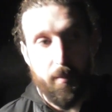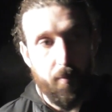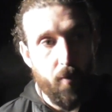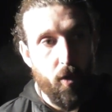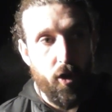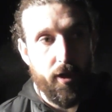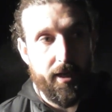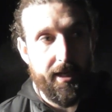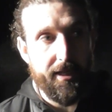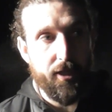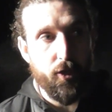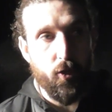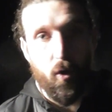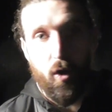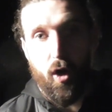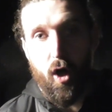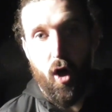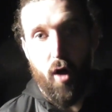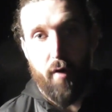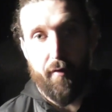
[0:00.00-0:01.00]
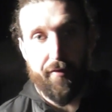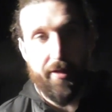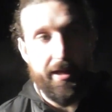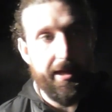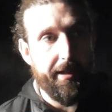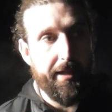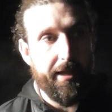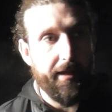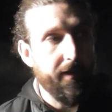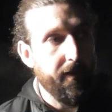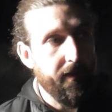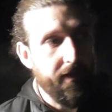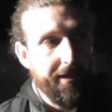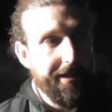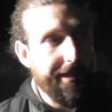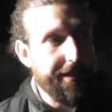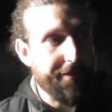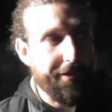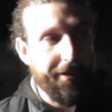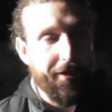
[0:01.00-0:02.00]
They work in your half. They
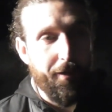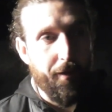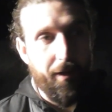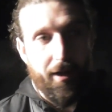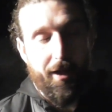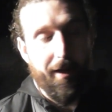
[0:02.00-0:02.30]
listen.